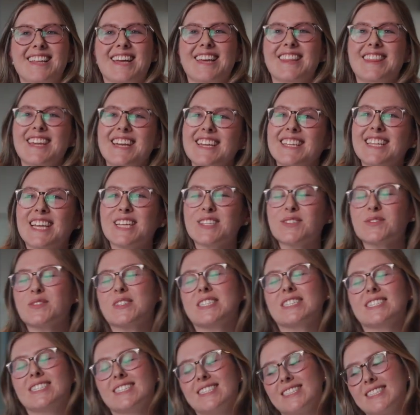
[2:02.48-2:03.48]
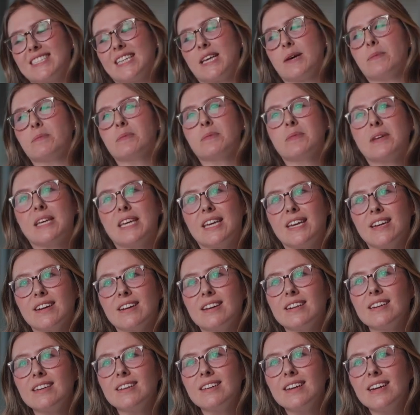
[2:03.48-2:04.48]
and I think that's what's kept me
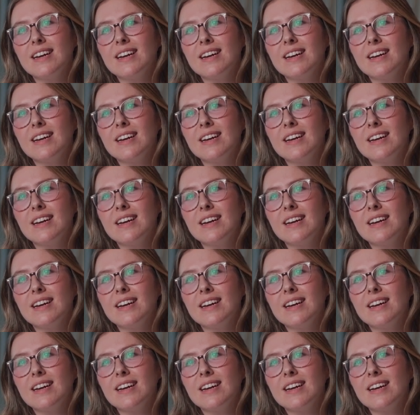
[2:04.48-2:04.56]
here.